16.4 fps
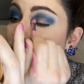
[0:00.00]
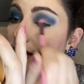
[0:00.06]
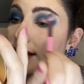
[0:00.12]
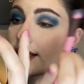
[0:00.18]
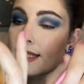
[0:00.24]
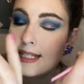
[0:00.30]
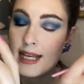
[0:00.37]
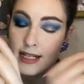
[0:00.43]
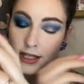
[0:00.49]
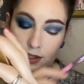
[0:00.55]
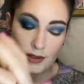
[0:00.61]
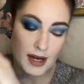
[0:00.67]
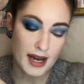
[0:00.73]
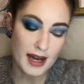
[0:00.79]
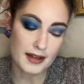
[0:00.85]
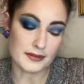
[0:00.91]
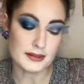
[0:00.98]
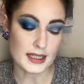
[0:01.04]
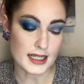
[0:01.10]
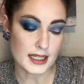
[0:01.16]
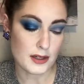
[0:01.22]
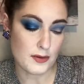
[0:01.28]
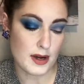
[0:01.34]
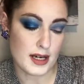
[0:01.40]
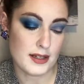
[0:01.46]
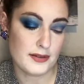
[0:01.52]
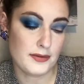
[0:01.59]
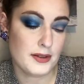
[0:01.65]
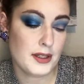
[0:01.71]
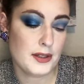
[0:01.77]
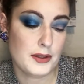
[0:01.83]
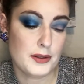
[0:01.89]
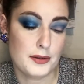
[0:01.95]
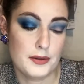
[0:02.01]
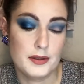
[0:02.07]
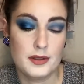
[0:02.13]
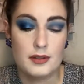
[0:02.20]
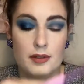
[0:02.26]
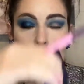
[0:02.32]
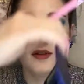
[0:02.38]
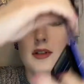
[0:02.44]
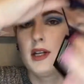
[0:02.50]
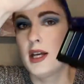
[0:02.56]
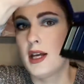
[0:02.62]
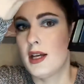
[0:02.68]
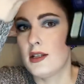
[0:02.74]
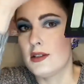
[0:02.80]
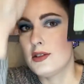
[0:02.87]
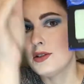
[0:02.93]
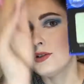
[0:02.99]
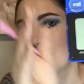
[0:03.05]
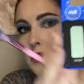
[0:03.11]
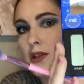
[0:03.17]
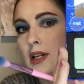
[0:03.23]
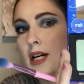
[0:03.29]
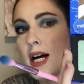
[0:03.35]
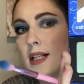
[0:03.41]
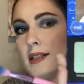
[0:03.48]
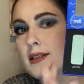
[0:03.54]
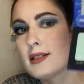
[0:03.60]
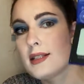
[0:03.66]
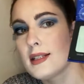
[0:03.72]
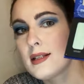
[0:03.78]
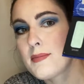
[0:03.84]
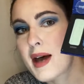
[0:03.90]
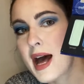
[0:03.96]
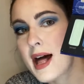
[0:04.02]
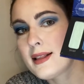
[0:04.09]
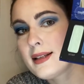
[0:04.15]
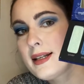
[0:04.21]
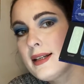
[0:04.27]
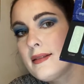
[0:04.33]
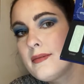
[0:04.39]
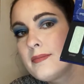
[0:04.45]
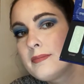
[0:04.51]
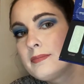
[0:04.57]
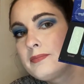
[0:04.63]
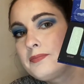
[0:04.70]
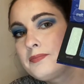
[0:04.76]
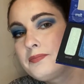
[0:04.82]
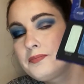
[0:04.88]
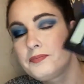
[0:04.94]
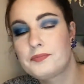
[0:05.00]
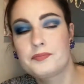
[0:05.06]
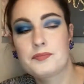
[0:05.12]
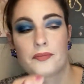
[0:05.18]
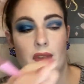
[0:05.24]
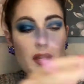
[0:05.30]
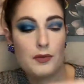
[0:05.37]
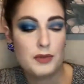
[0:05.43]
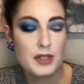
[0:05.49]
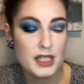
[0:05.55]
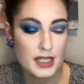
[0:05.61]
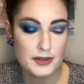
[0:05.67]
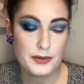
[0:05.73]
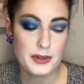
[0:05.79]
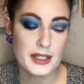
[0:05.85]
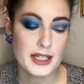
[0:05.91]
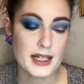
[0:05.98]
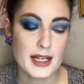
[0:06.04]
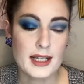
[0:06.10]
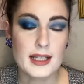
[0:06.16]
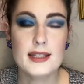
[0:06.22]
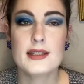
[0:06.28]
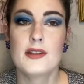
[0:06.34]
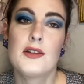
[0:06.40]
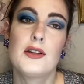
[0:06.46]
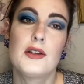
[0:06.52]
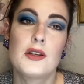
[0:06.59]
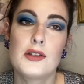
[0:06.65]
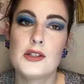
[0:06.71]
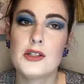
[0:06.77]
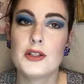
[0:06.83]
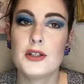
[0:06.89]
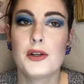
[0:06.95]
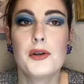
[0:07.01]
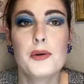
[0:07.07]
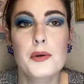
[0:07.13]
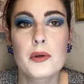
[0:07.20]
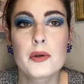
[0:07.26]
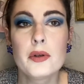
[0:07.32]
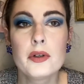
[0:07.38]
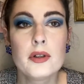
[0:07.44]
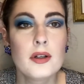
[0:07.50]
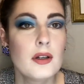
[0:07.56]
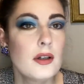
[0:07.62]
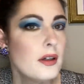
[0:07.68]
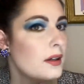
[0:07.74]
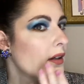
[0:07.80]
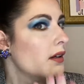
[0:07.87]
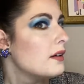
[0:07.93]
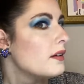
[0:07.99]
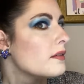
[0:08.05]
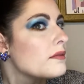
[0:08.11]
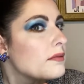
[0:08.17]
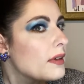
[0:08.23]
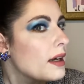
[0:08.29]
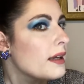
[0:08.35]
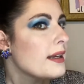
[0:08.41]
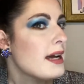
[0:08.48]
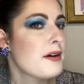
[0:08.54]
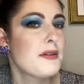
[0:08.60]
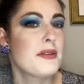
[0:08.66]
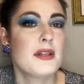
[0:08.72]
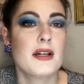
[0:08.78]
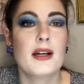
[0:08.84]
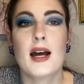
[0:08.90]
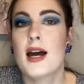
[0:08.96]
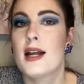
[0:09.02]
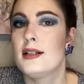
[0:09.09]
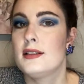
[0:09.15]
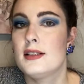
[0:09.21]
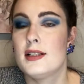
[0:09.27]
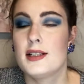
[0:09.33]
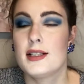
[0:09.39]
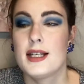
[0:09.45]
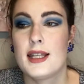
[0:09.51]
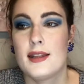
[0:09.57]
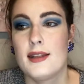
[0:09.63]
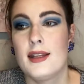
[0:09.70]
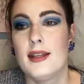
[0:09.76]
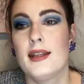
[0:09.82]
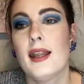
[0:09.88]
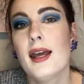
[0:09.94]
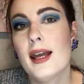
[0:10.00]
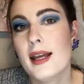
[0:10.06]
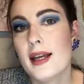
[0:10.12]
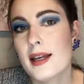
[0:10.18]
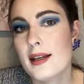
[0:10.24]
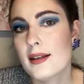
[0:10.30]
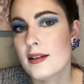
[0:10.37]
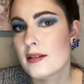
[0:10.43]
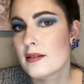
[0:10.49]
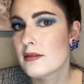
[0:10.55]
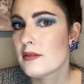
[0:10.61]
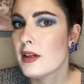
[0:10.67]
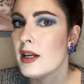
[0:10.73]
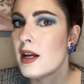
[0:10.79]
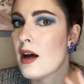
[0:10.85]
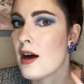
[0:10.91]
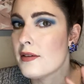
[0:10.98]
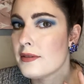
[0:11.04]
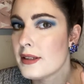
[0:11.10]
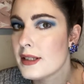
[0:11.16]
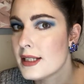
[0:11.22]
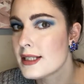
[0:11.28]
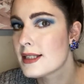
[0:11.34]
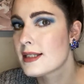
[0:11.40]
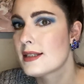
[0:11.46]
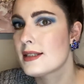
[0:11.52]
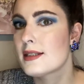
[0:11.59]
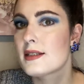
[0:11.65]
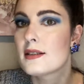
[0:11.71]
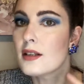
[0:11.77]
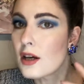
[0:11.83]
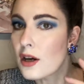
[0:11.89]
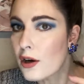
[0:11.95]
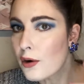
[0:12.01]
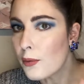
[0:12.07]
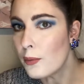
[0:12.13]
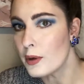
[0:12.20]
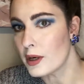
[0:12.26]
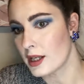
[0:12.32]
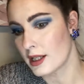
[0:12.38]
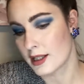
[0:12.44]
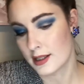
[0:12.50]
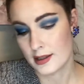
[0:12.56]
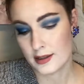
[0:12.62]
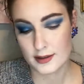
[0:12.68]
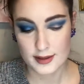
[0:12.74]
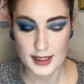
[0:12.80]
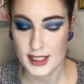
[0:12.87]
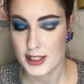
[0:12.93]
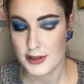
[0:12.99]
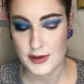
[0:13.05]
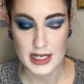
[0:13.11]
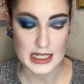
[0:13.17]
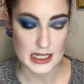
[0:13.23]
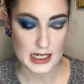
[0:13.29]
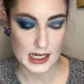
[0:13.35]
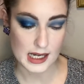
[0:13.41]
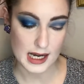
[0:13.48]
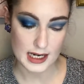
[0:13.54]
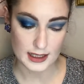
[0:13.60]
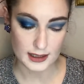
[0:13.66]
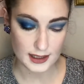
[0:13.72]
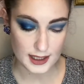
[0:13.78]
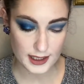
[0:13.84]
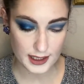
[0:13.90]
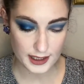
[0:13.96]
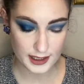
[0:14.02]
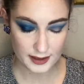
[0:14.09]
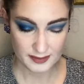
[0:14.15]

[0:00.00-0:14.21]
because I do have like quite a few neutral colors in the palette, which is really nice. So you could do an out there kind of look and then like an office work situation kind of look,